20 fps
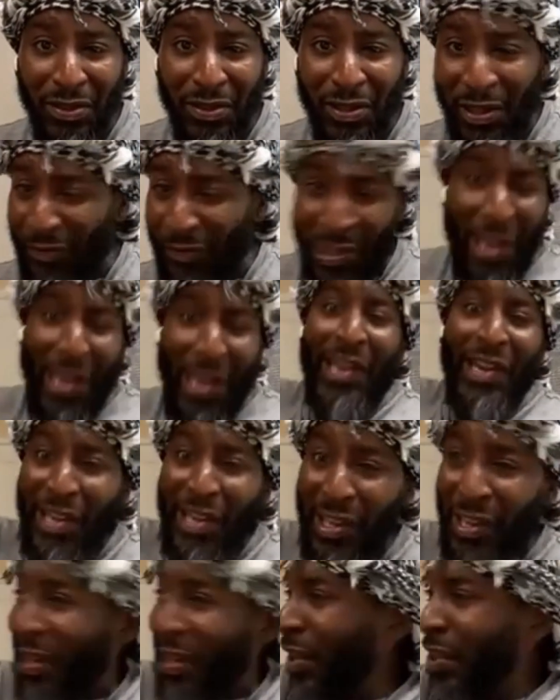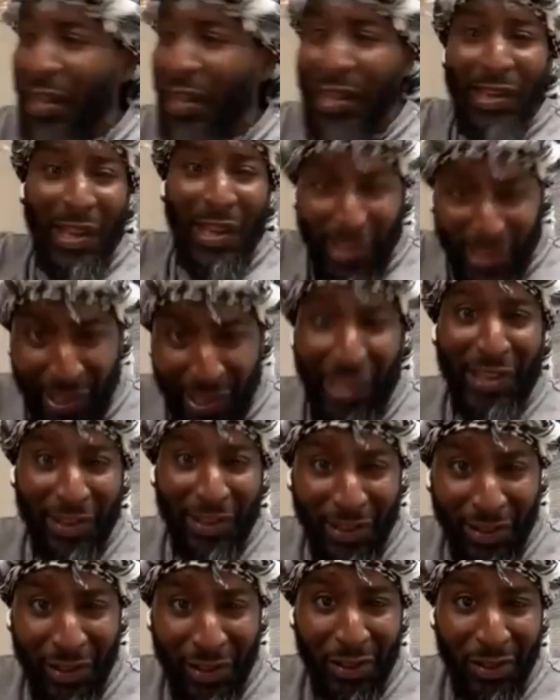If they ain't in here, they here.
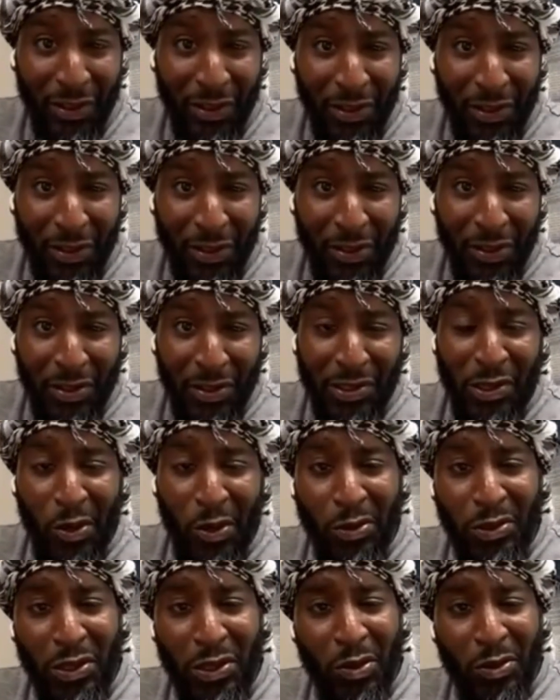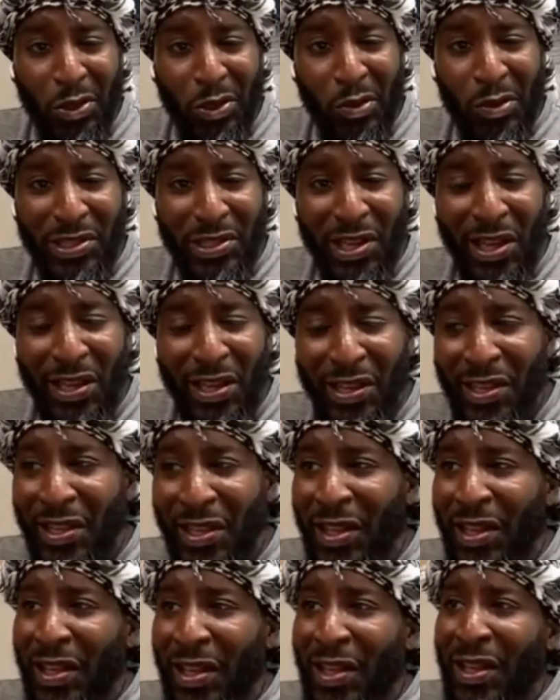So it's like,
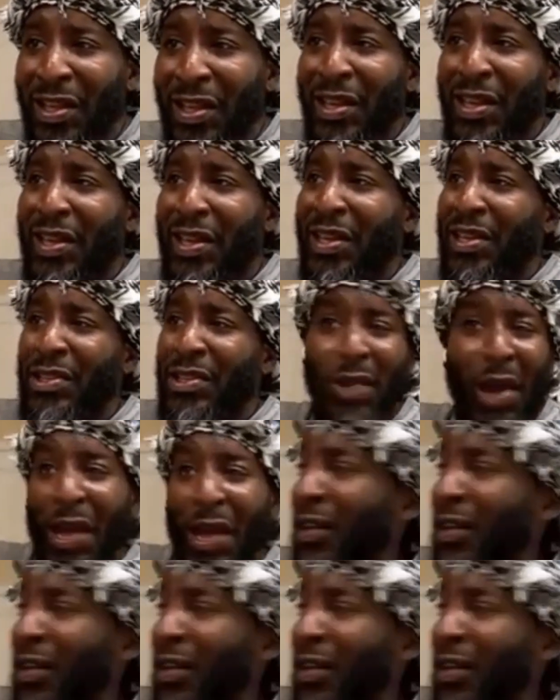so